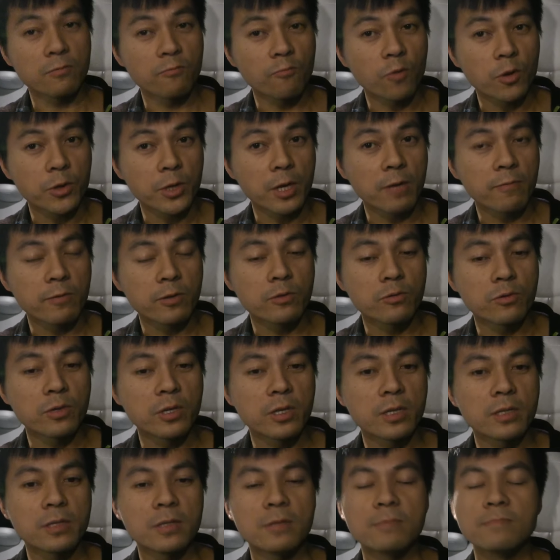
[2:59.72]
whatever you
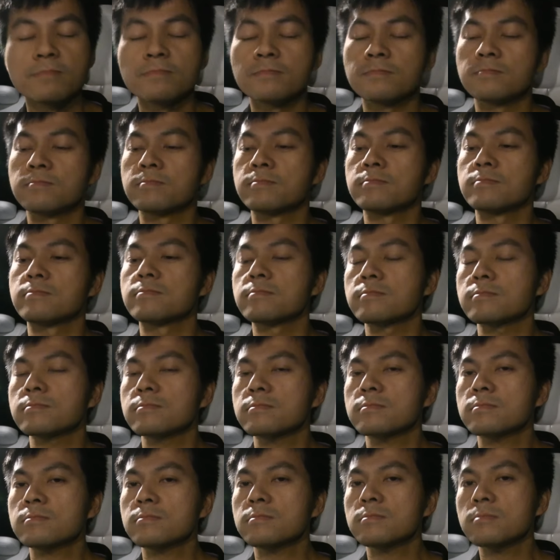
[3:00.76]
need.
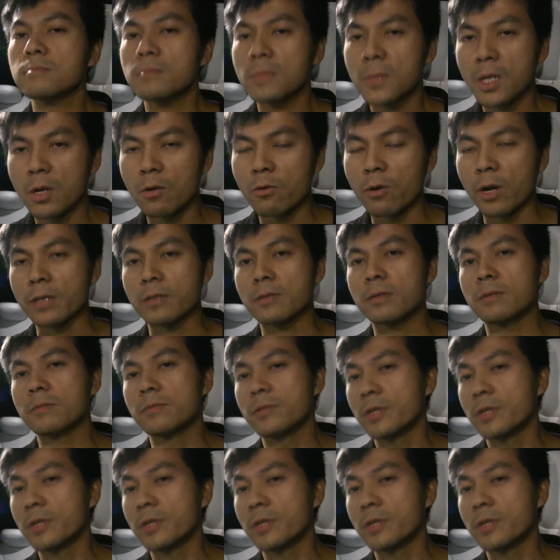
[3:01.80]
All right,